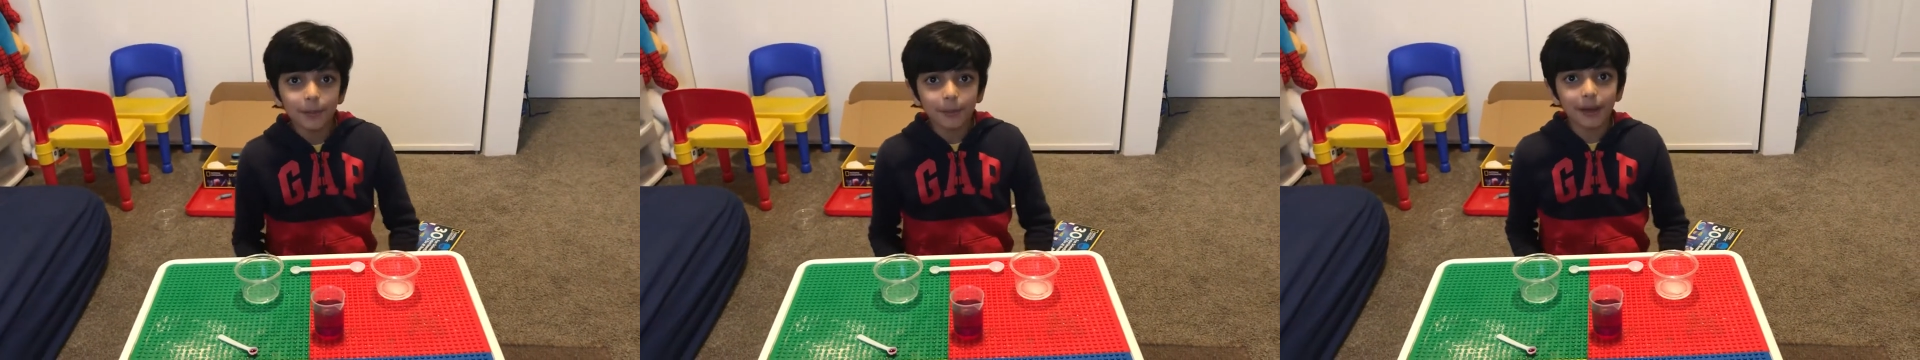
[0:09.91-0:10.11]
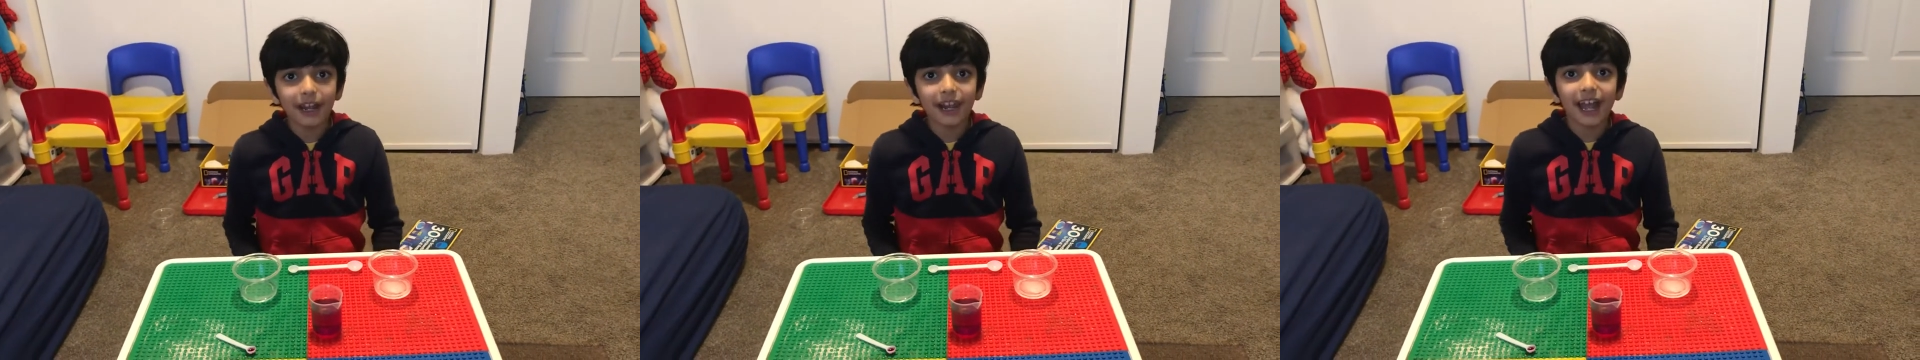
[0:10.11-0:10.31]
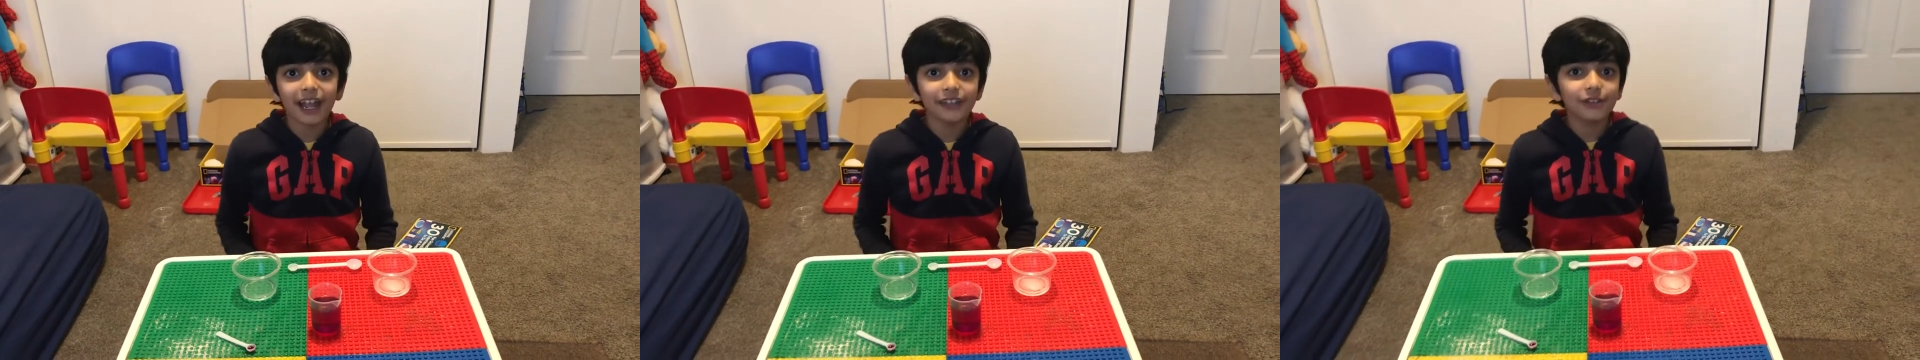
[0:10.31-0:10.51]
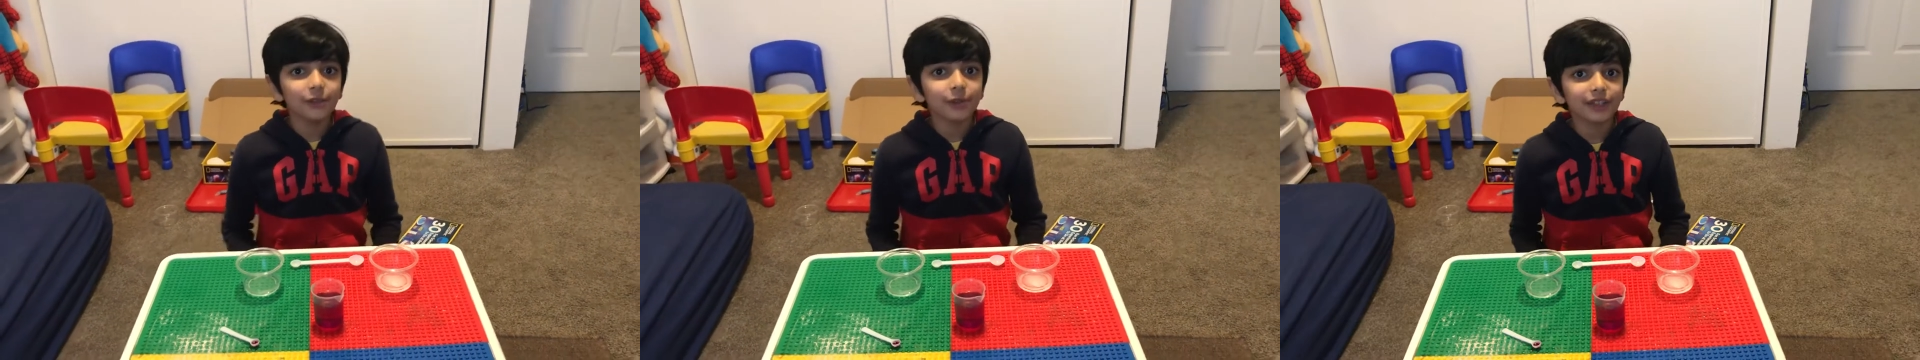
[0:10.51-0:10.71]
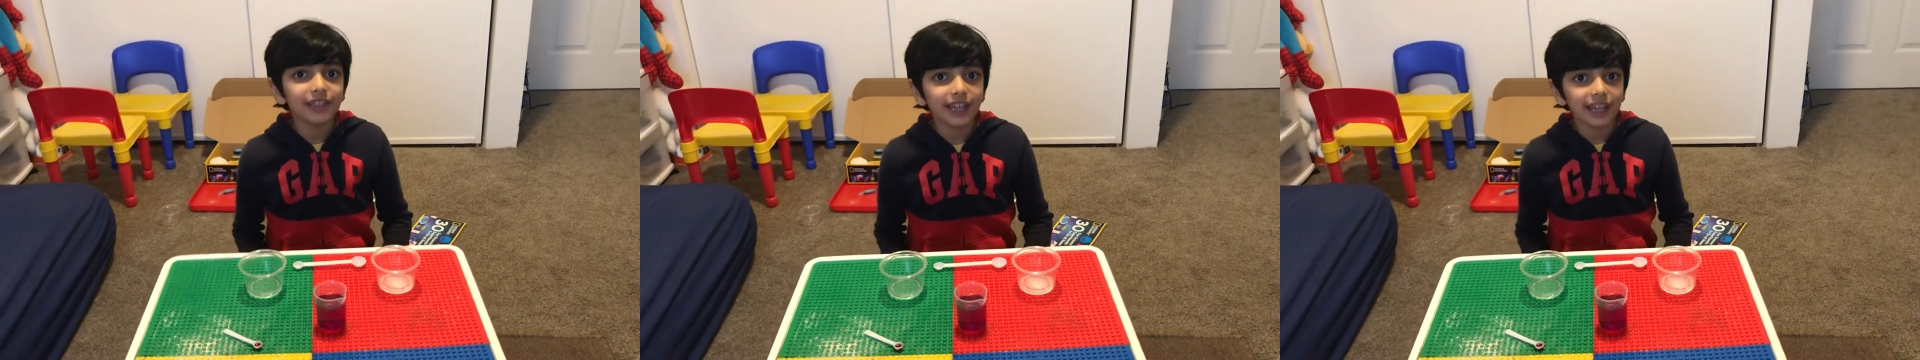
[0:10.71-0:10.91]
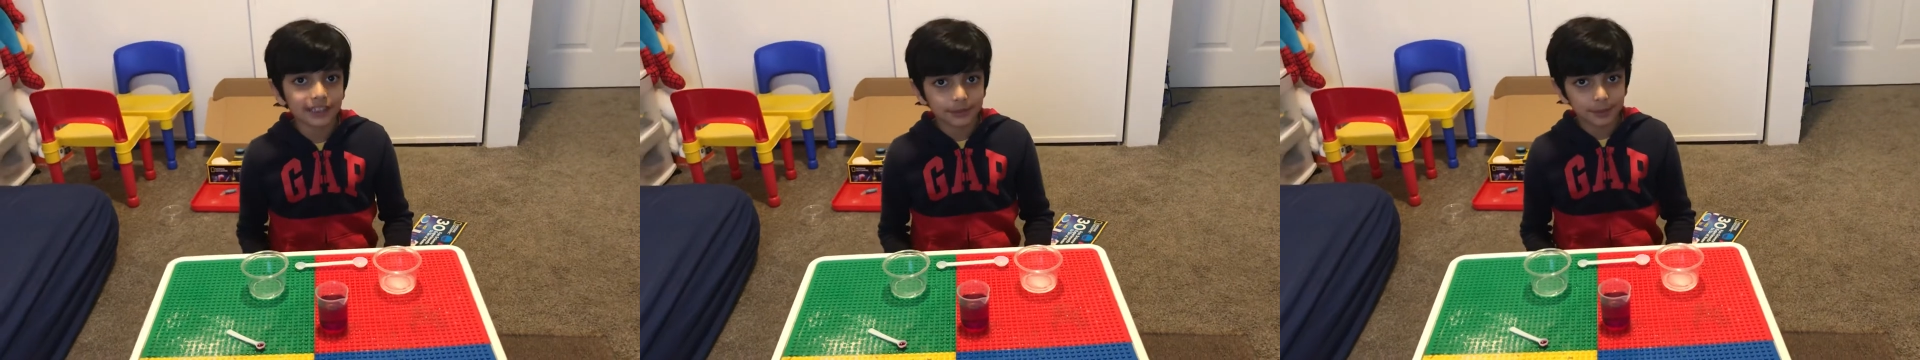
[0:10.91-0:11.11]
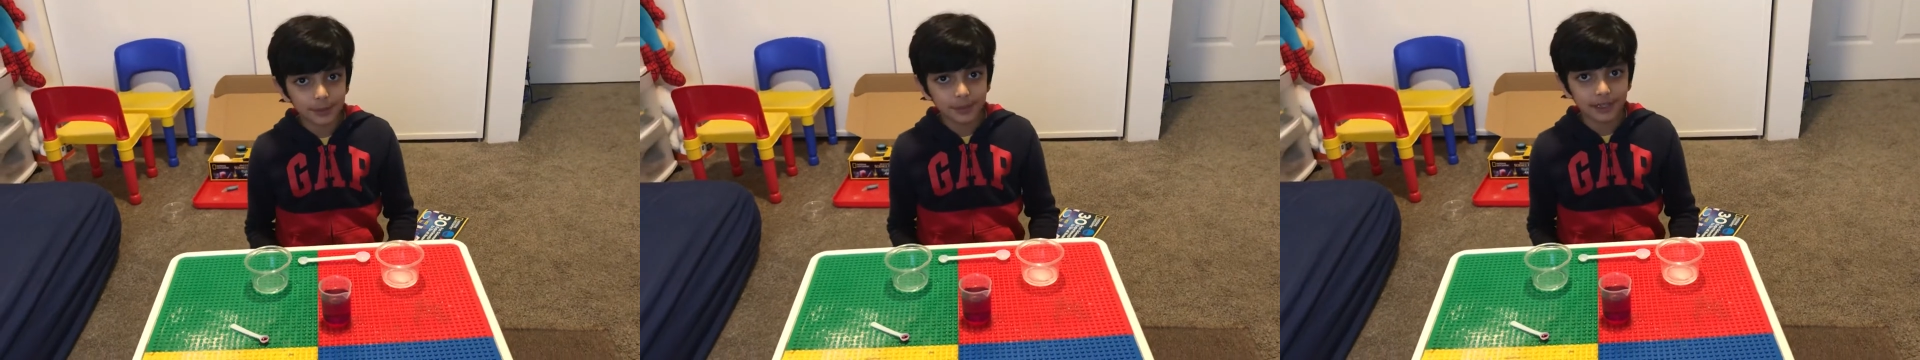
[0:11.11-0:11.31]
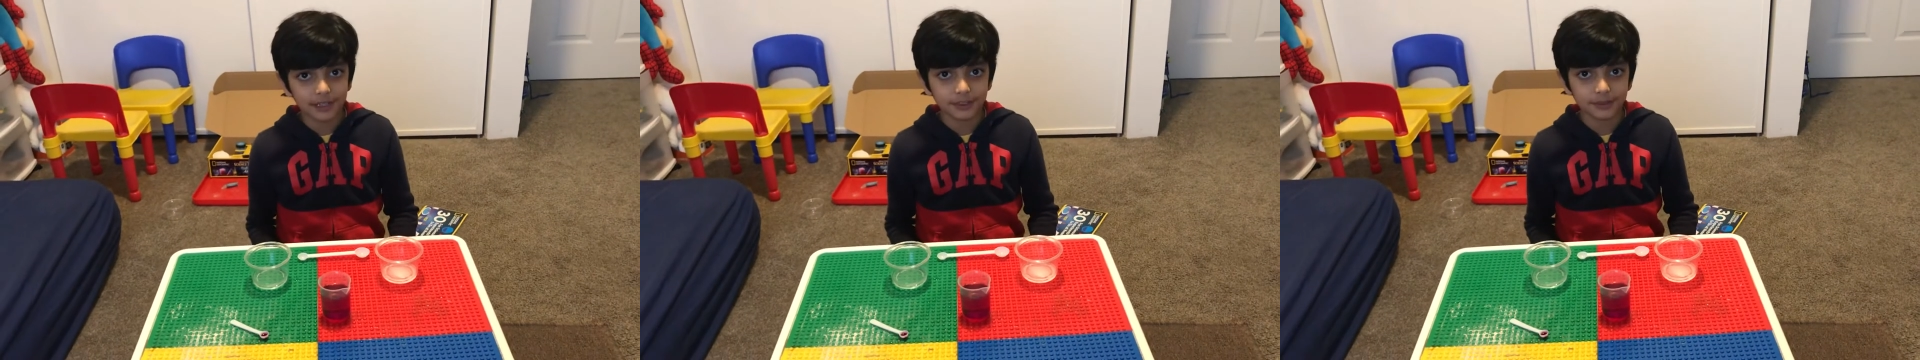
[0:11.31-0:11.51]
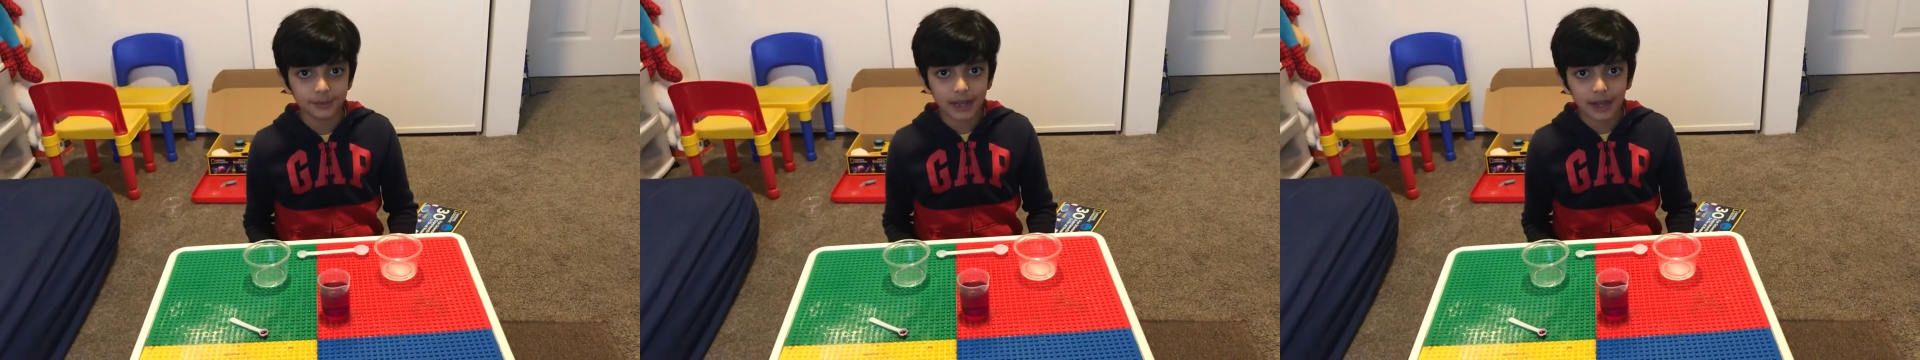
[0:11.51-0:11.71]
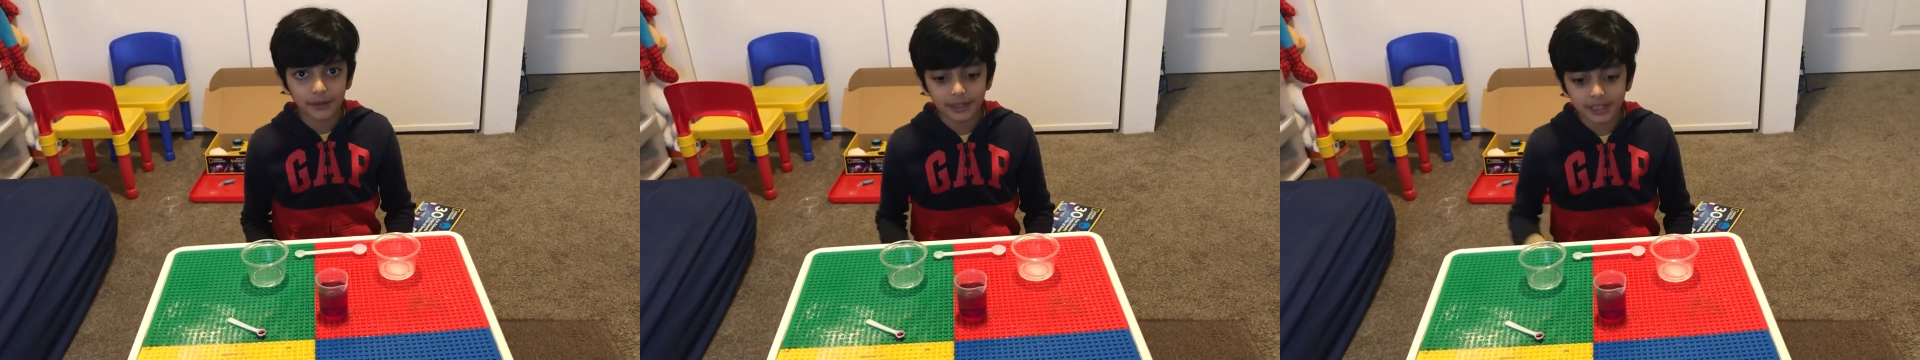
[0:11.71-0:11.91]
but I know what the experiment is
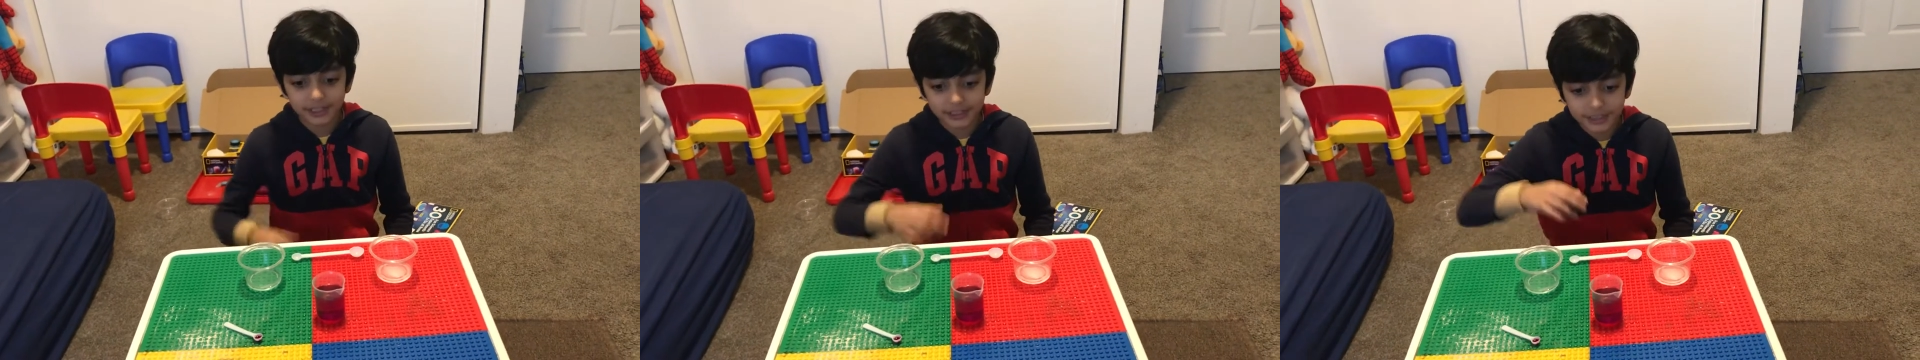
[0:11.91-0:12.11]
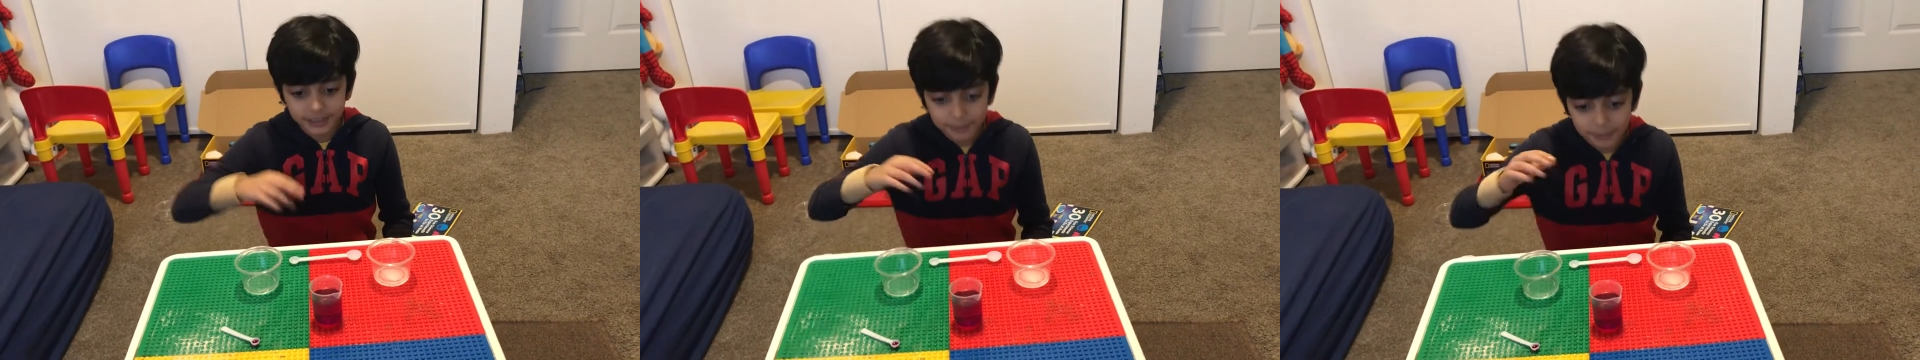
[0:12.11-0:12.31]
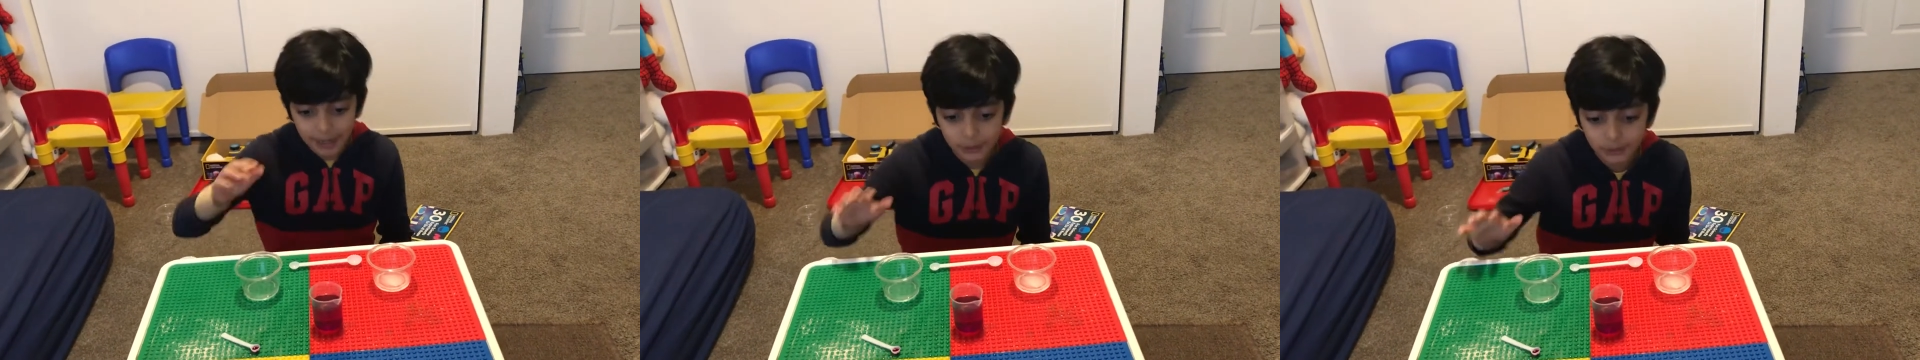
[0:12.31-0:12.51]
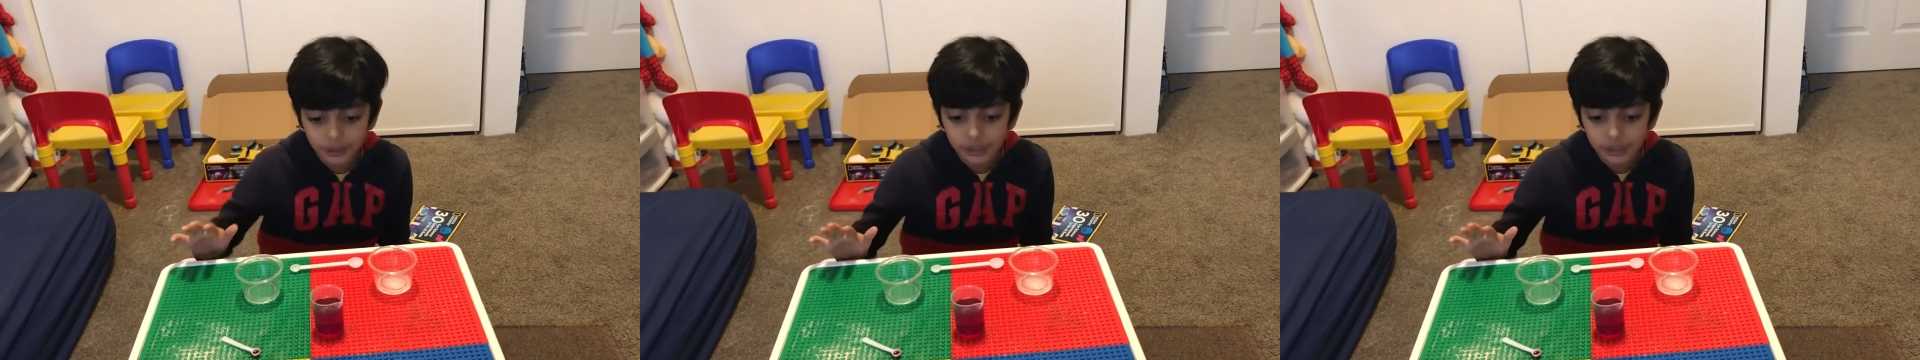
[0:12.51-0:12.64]
about. It's about